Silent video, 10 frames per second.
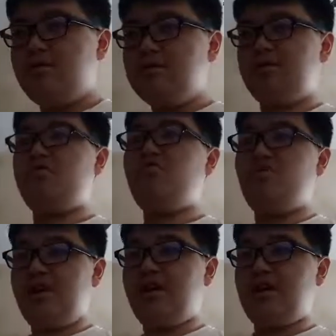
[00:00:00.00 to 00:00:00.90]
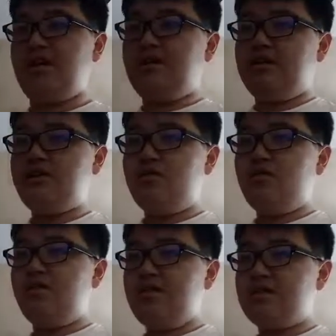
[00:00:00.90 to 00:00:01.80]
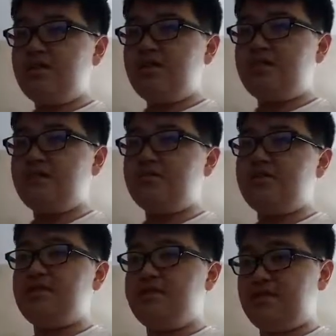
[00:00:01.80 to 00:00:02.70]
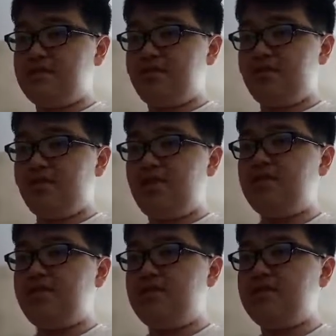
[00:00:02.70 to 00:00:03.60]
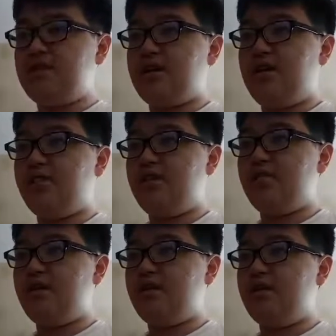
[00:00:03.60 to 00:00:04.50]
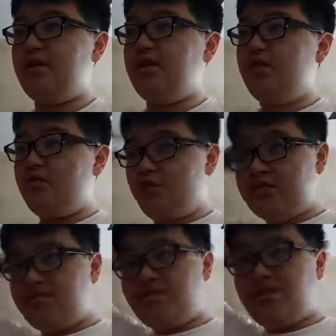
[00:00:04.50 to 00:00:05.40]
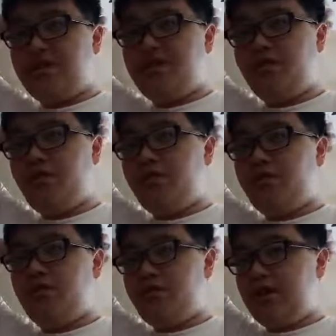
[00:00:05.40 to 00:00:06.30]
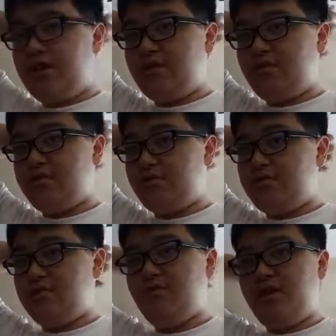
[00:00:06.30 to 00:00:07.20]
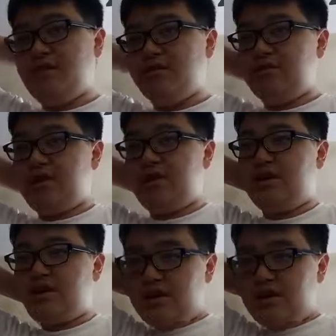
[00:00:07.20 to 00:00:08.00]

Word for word: So yeah. So this game takes place in six different regions, learning heavily about the West Virginia folklore. It also includes new monsters and uh,